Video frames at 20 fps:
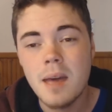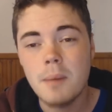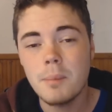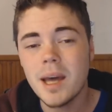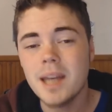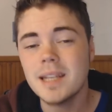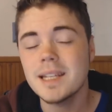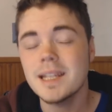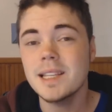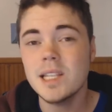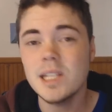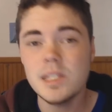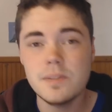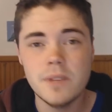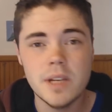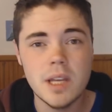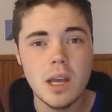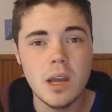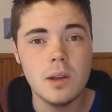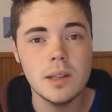But in this
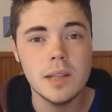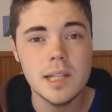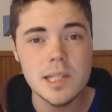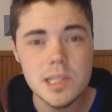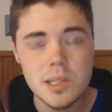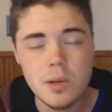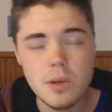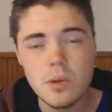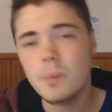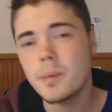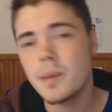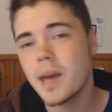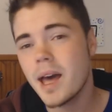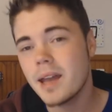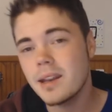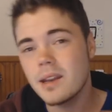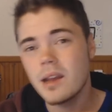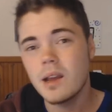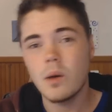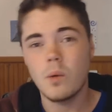video, let's talk
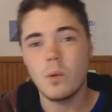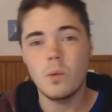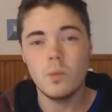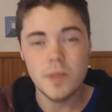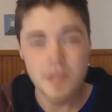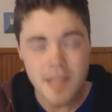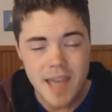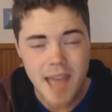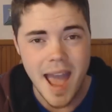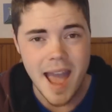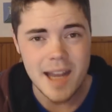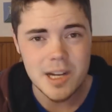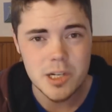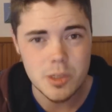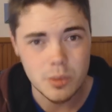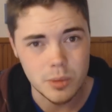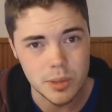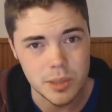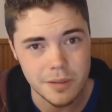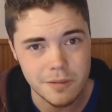about the
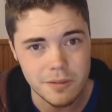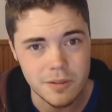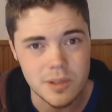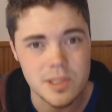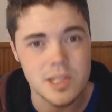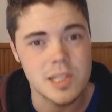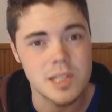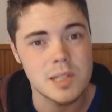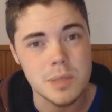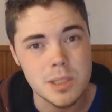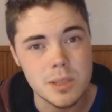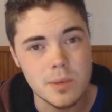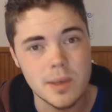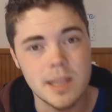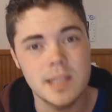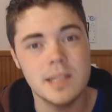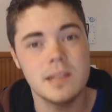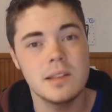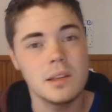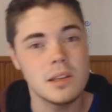actual differences
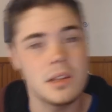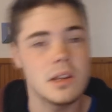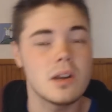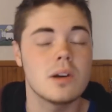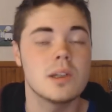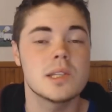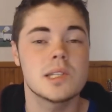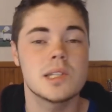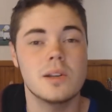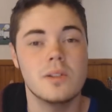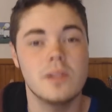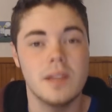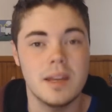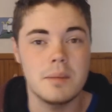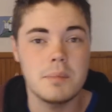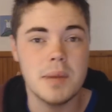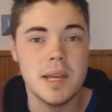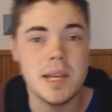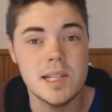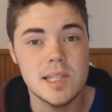between the console
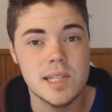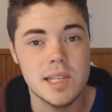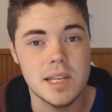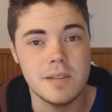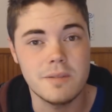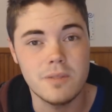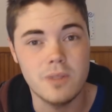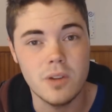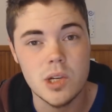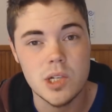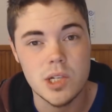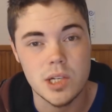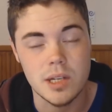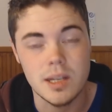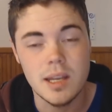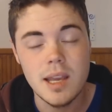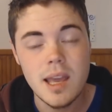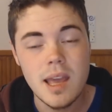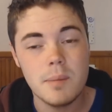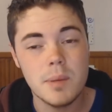and PC version,